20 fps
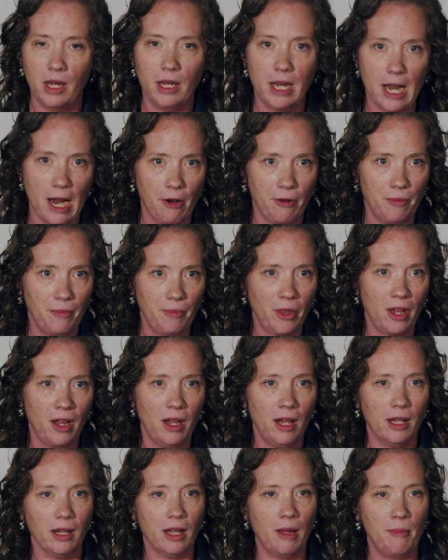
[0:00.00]
Now,
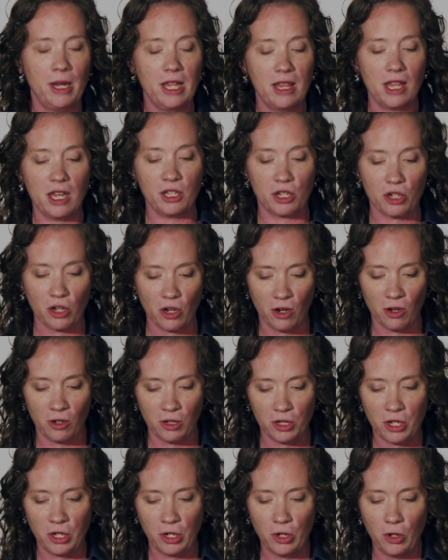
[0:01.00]
let me then
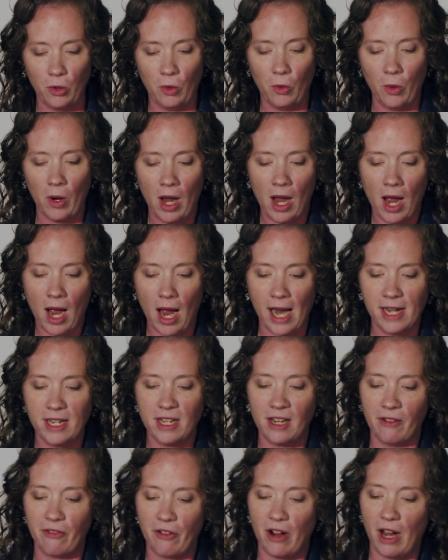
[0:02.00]
turn to
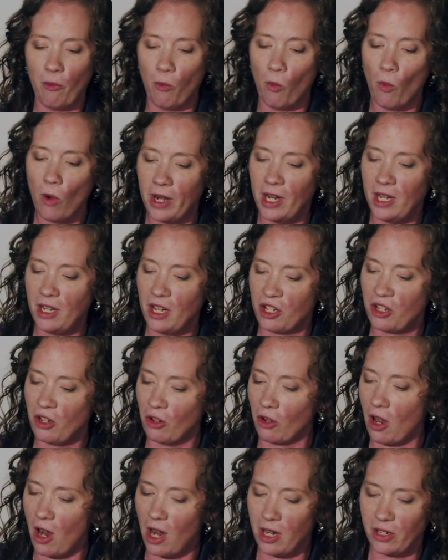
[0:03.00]
identify one
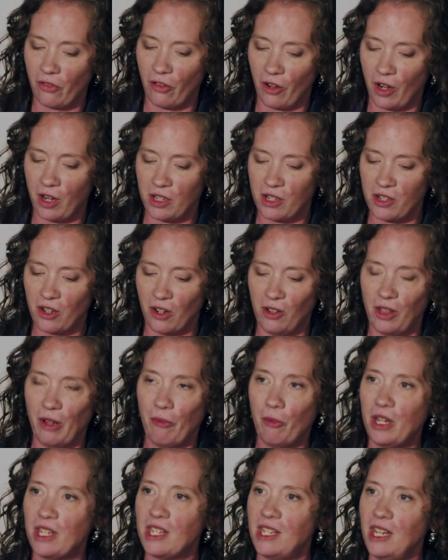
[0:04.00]
additional cause for concern
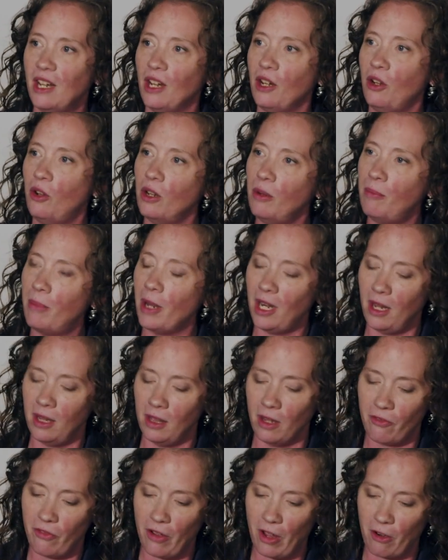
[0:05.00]
that we see a good bit
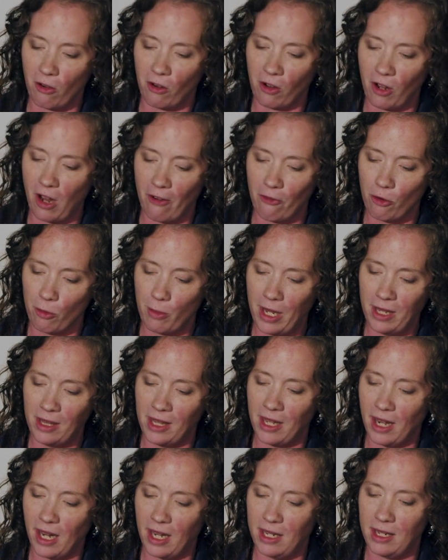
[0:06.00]
in the federal government
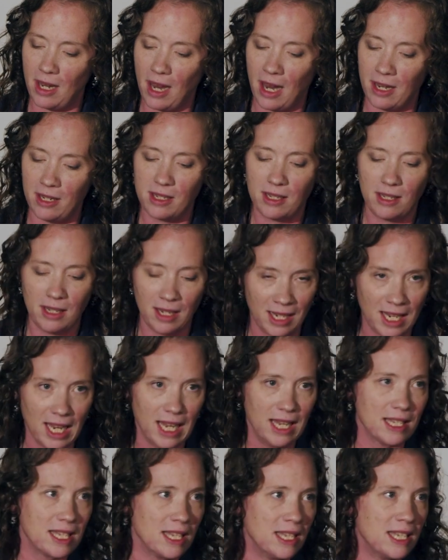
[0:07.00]
that I
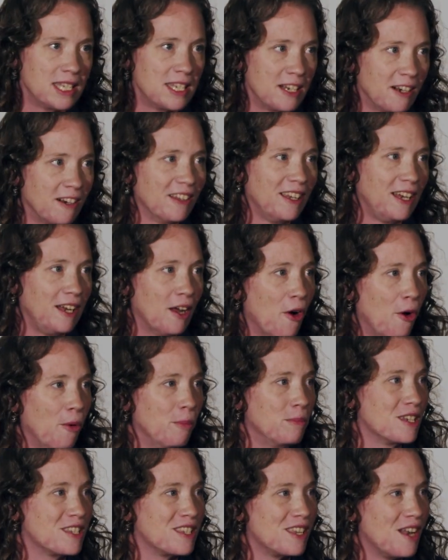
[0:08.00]
again, sincerely
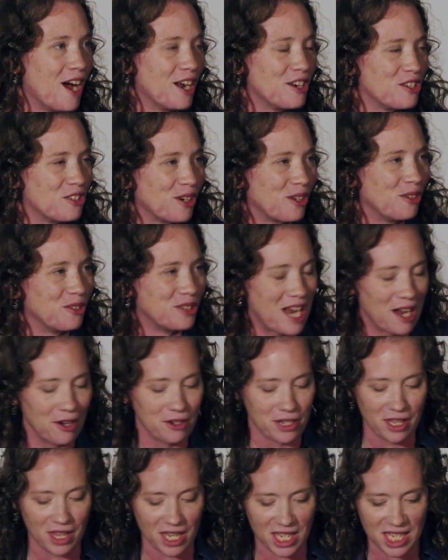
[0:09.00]
hope does not trickle down
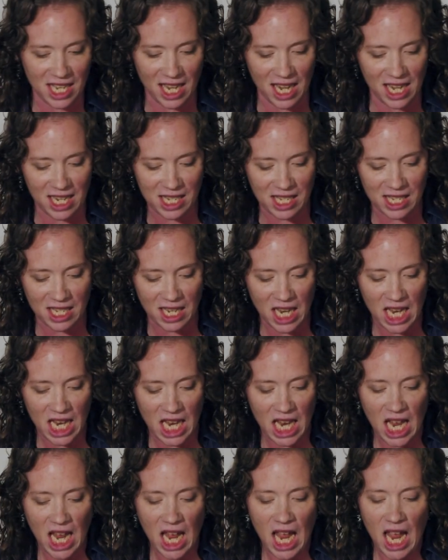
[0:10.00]
to the states.
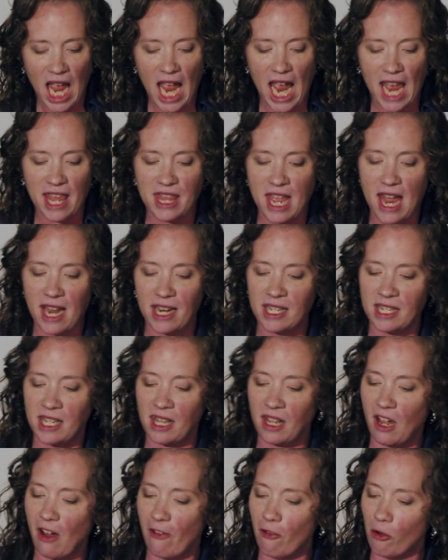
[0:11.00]
And that is
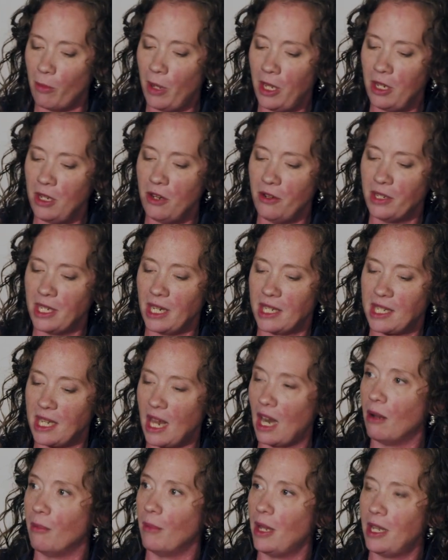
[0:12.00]
the government using
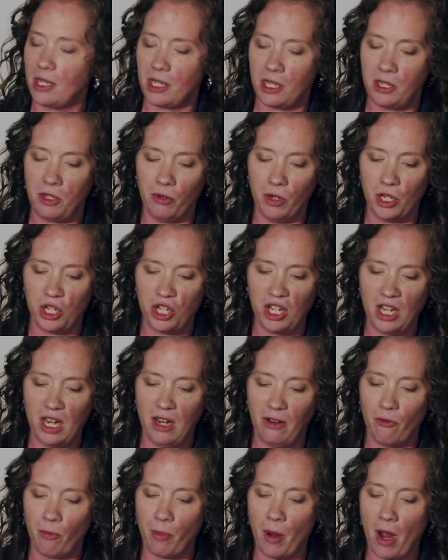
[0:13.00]
settlements to
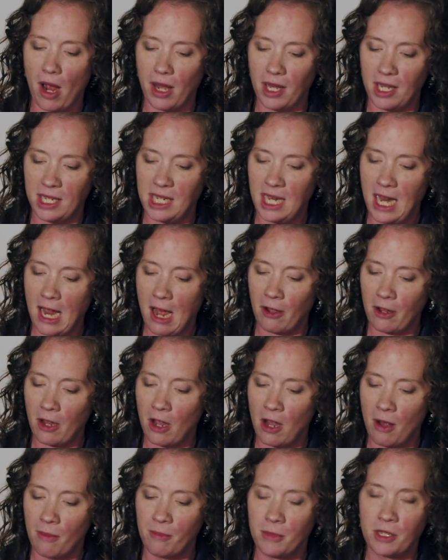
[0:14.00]
achieve policy
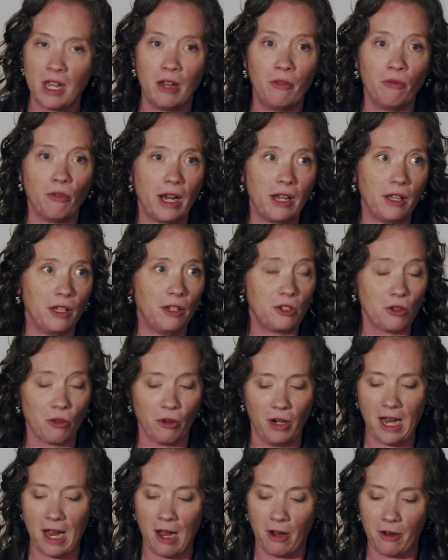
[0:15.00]
outcomes and
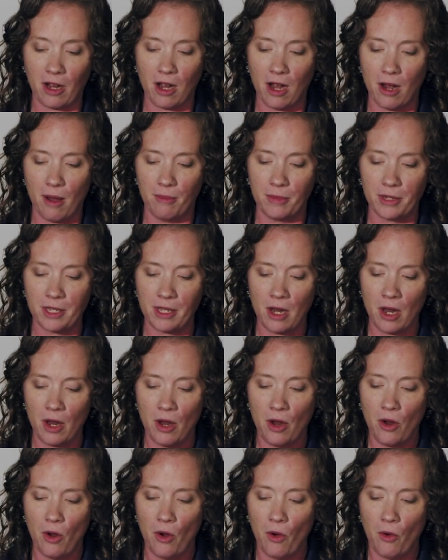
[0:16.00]
regulatory outcomes
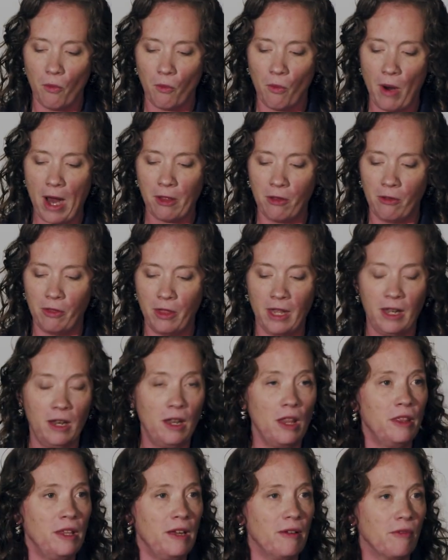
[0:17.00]
rather than
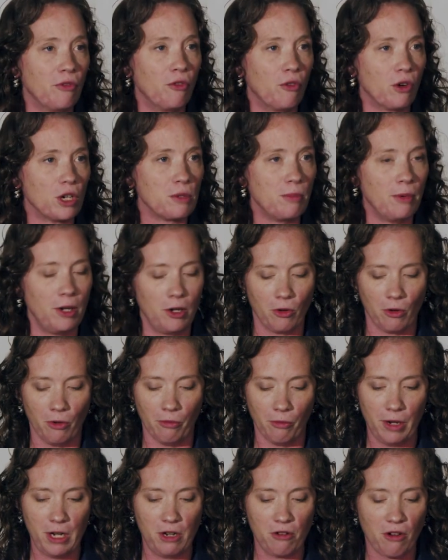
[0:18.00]
the enforcement or
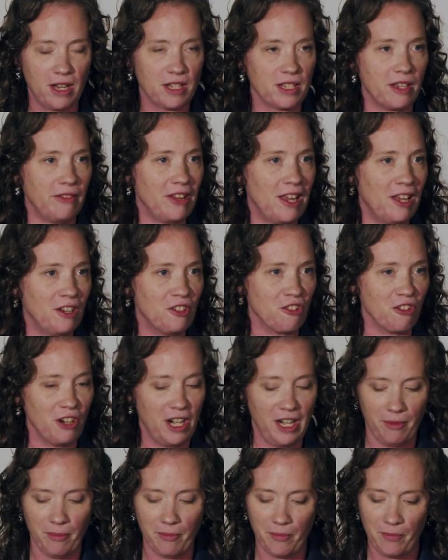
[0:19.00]
redress of injury.